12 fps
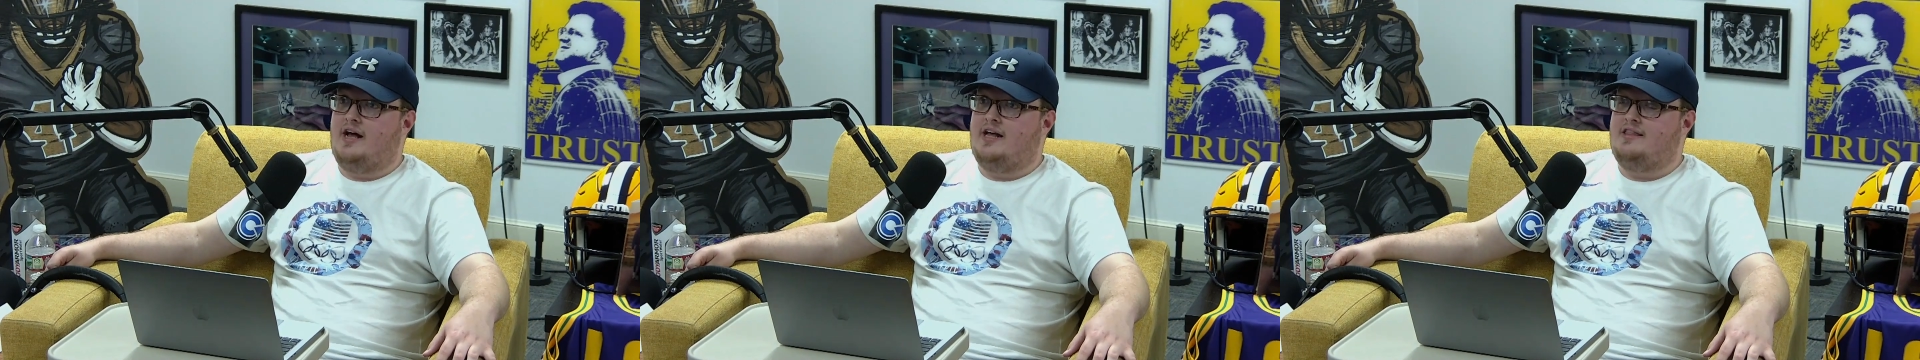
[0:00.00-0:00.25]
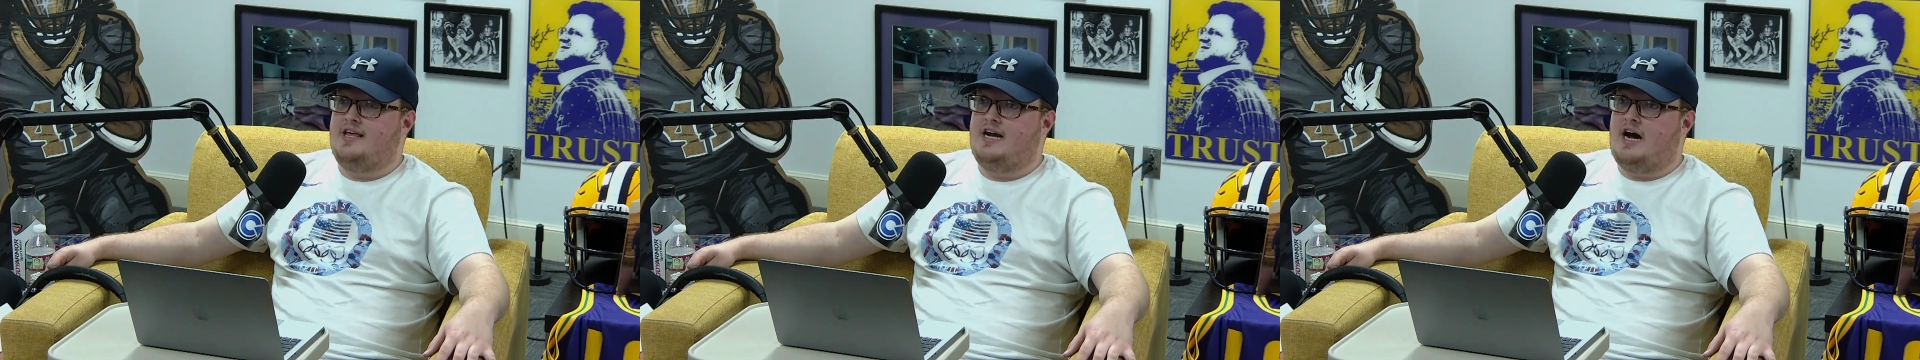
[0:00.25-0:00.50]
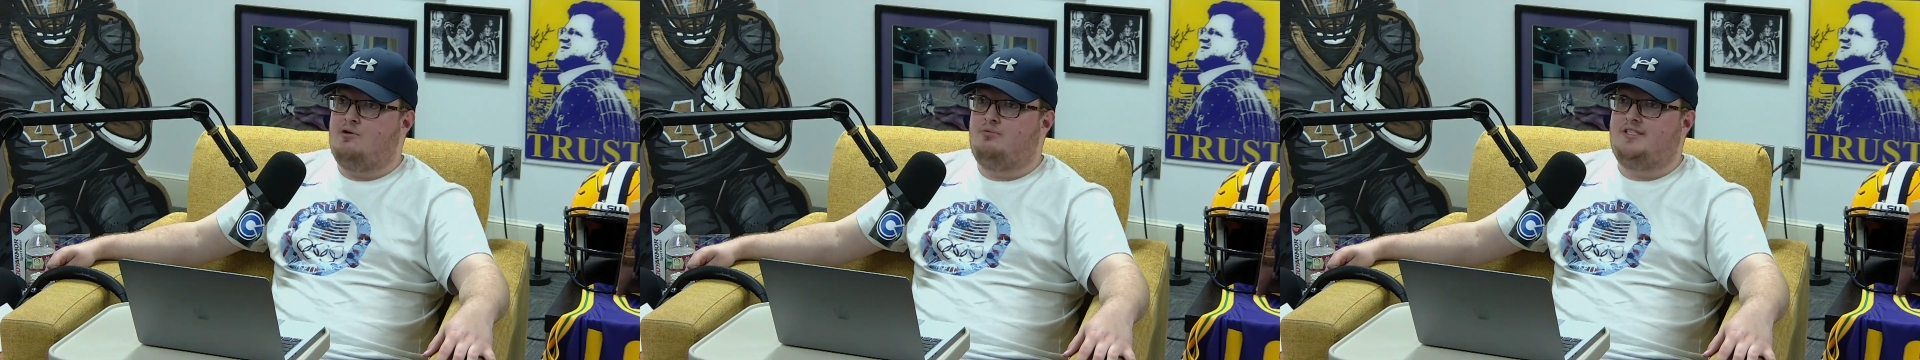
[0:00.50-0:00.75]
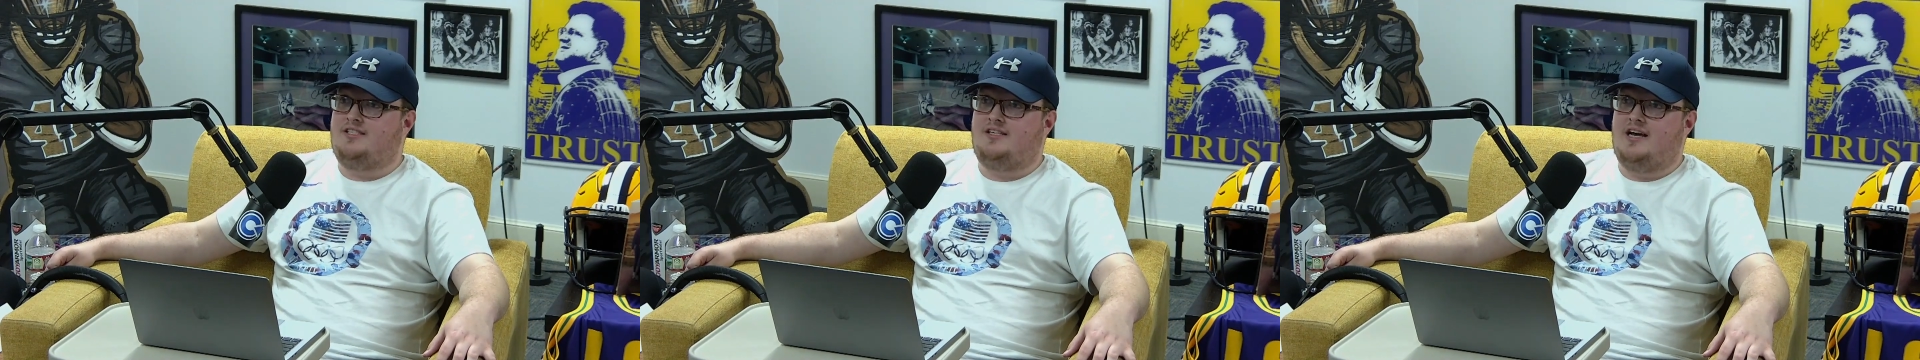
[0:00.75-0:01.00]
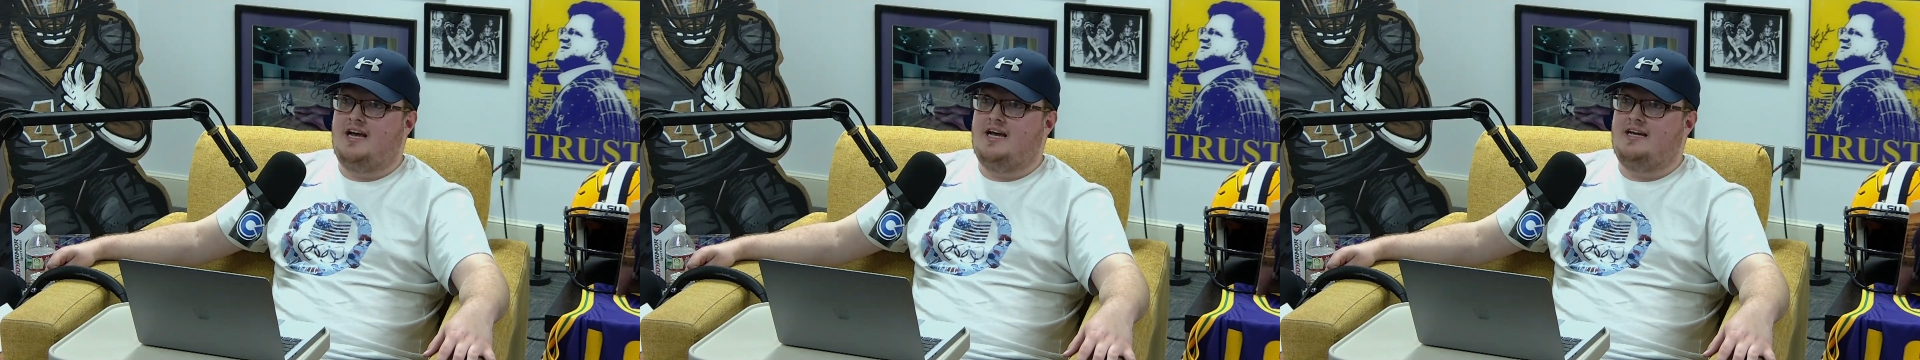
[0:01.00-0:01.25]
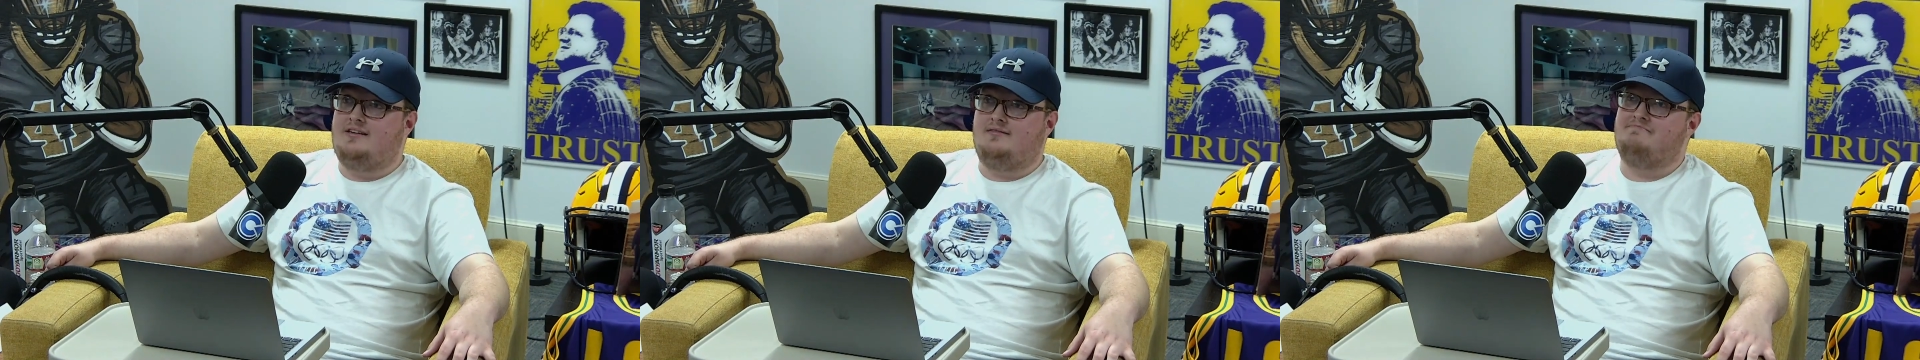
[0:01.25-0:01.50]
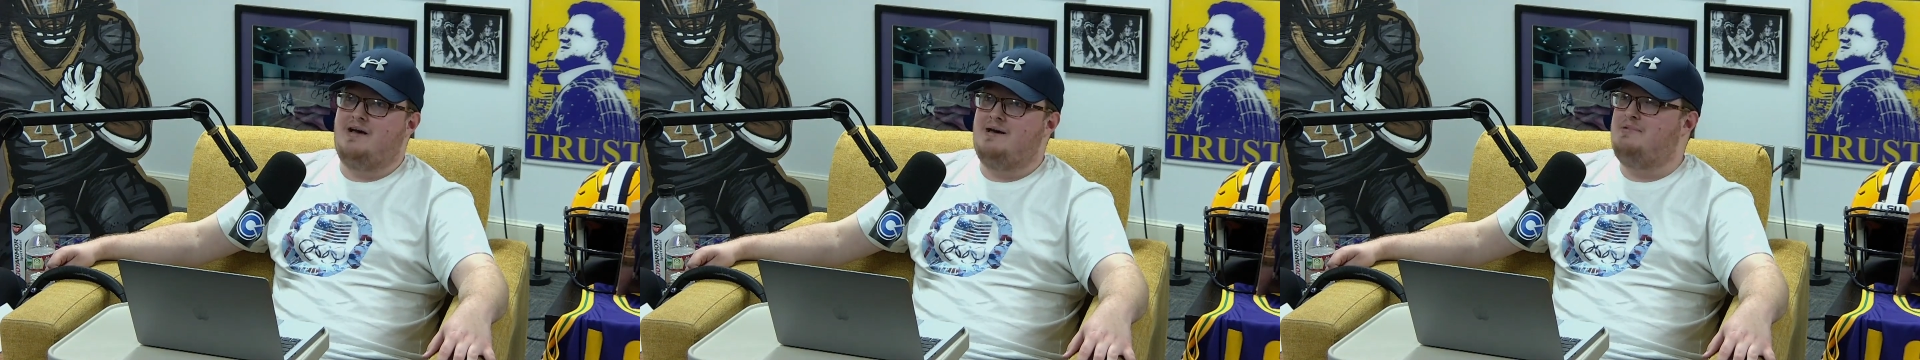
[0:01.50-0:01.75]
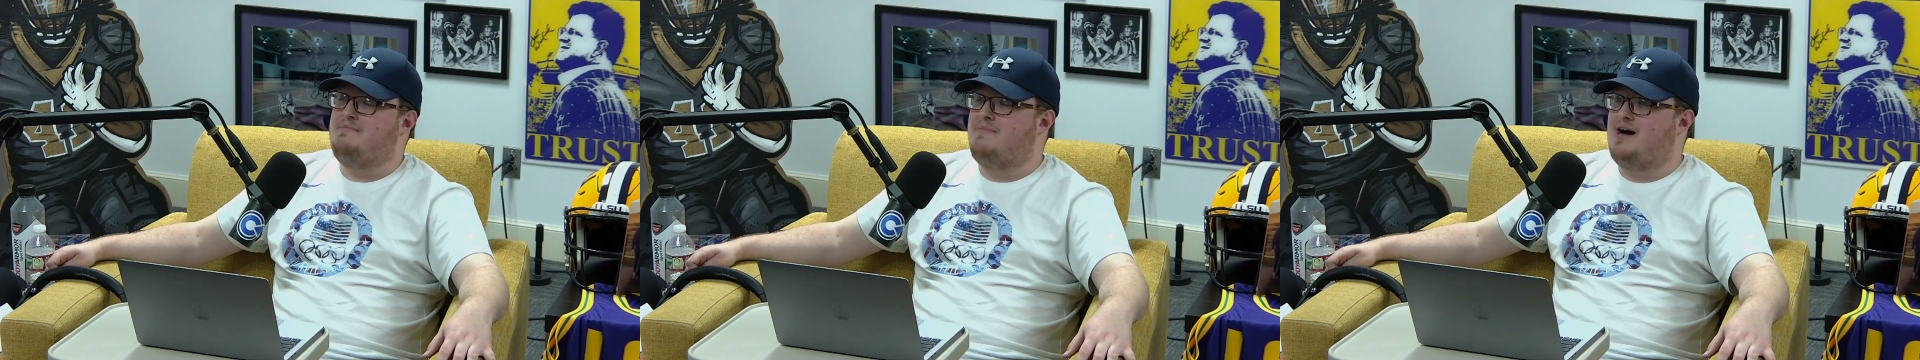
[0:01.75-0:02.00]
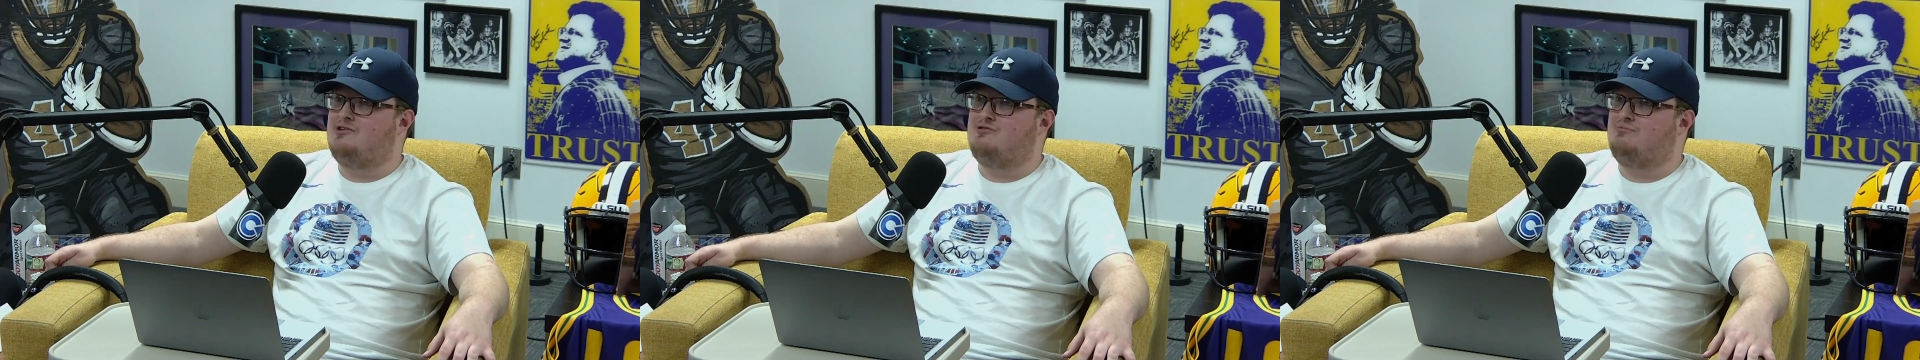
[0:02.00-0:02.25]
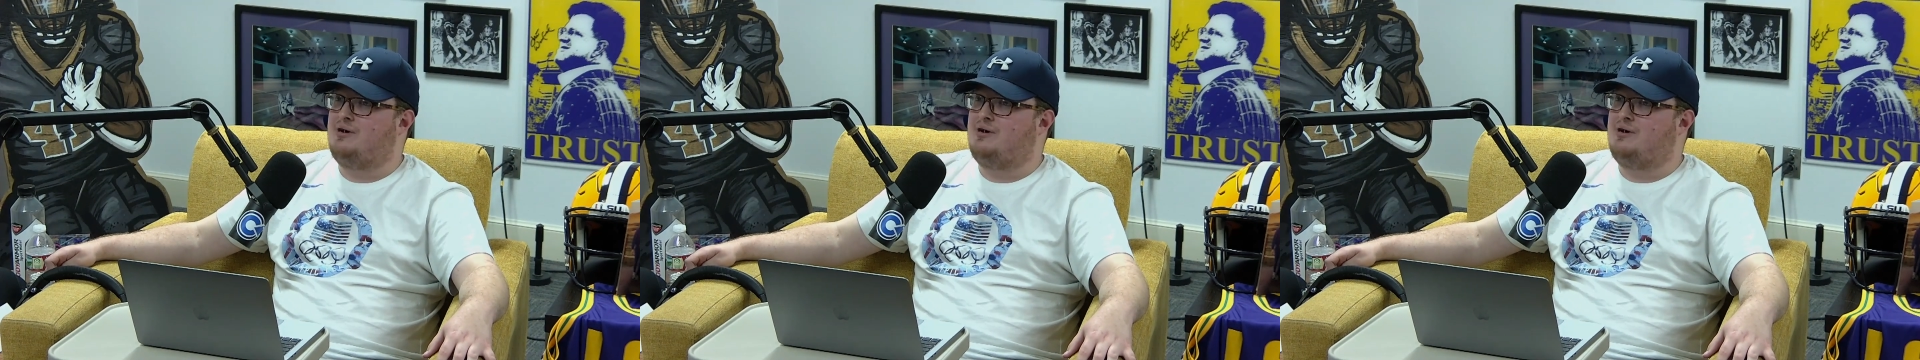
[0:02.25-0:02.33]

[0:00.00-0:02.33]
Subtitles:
and then I would say maybe Michael